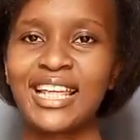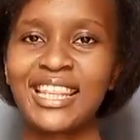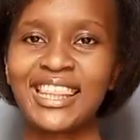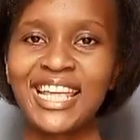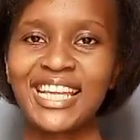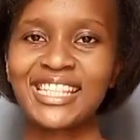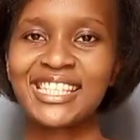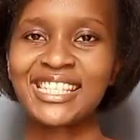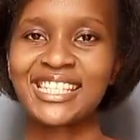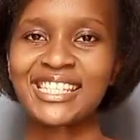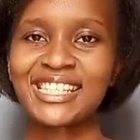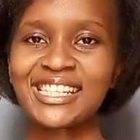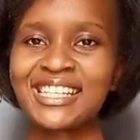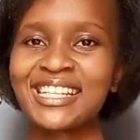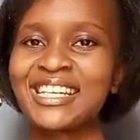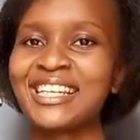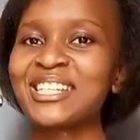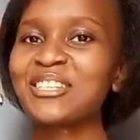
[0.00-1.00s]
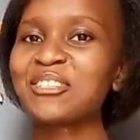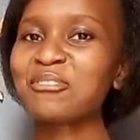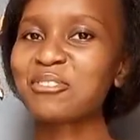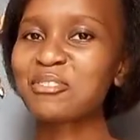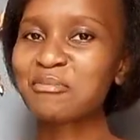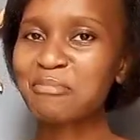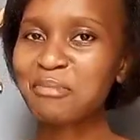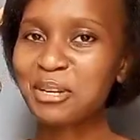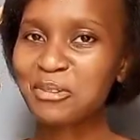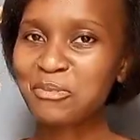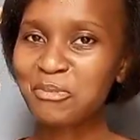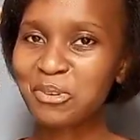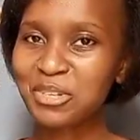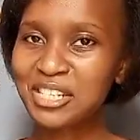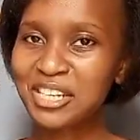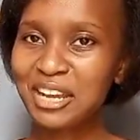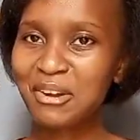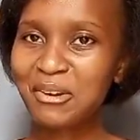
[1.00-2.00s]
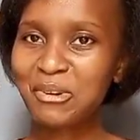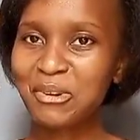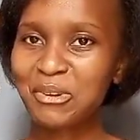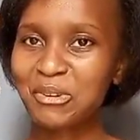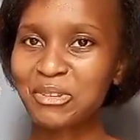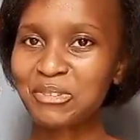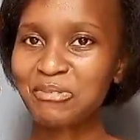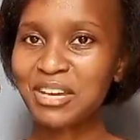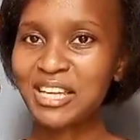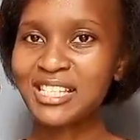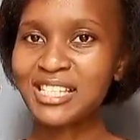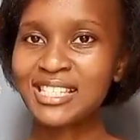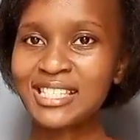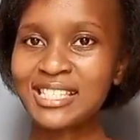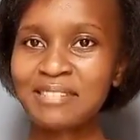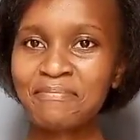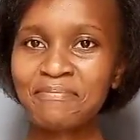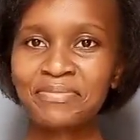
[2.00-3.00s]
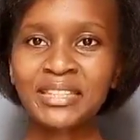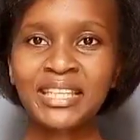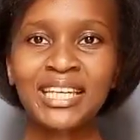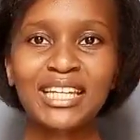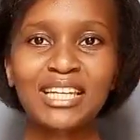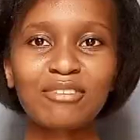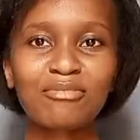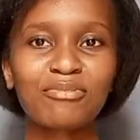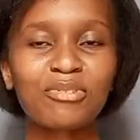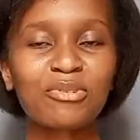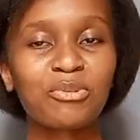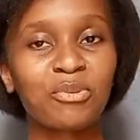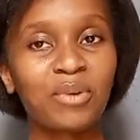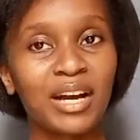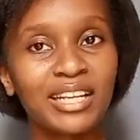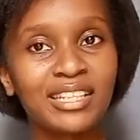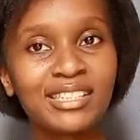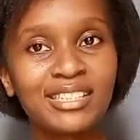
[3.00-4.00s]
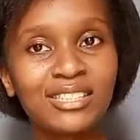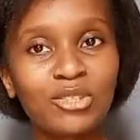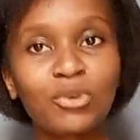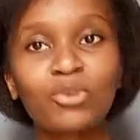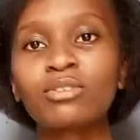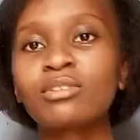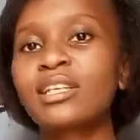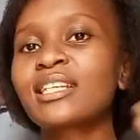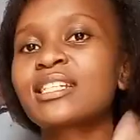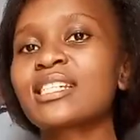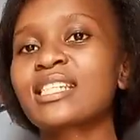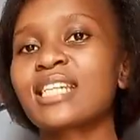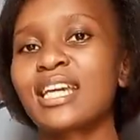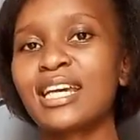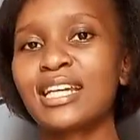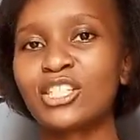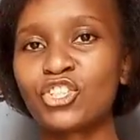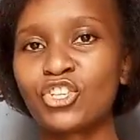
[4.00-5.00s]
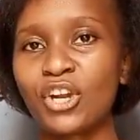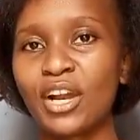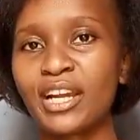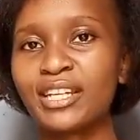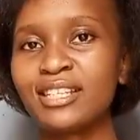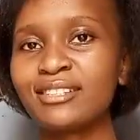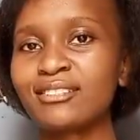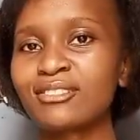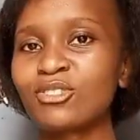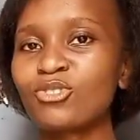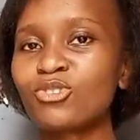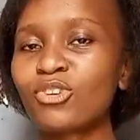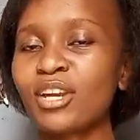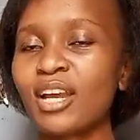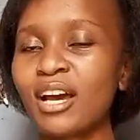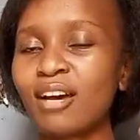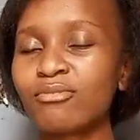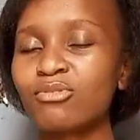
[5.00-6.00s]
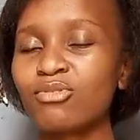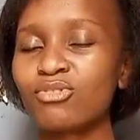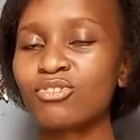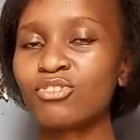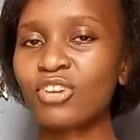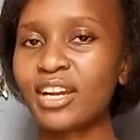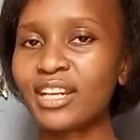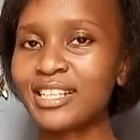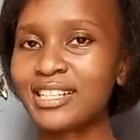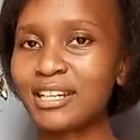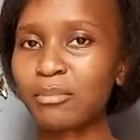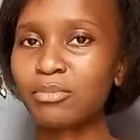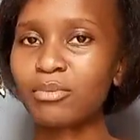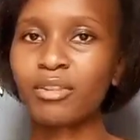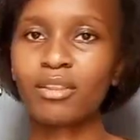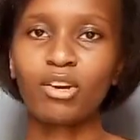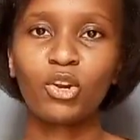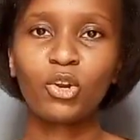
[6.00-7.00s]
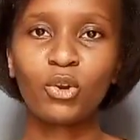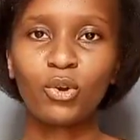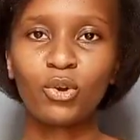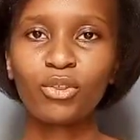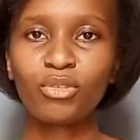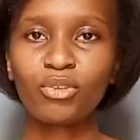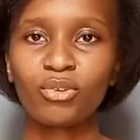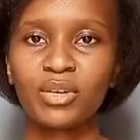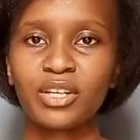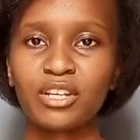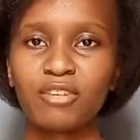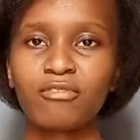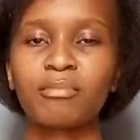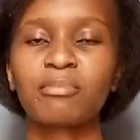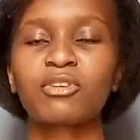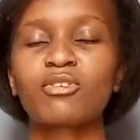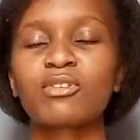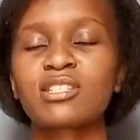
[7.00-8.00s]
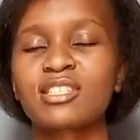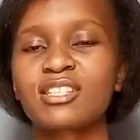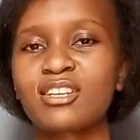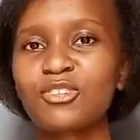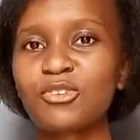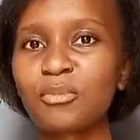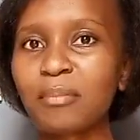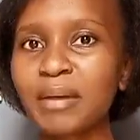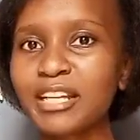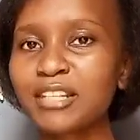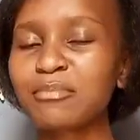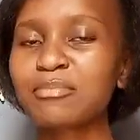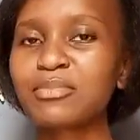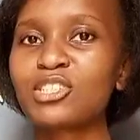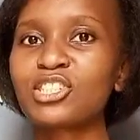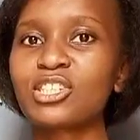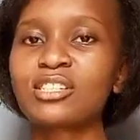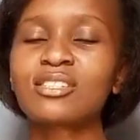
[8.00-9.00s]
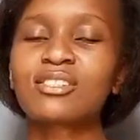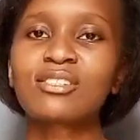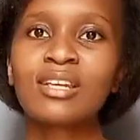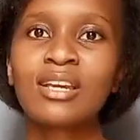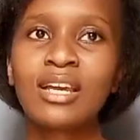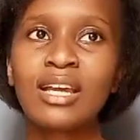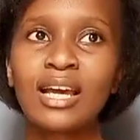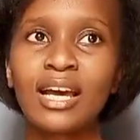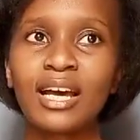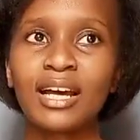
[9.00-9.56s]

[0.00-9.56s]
And that's it. You've sprayed water on your face. If you want, you let it air dry. You don't have to dry it up with a cloth or whatever, because then you might be just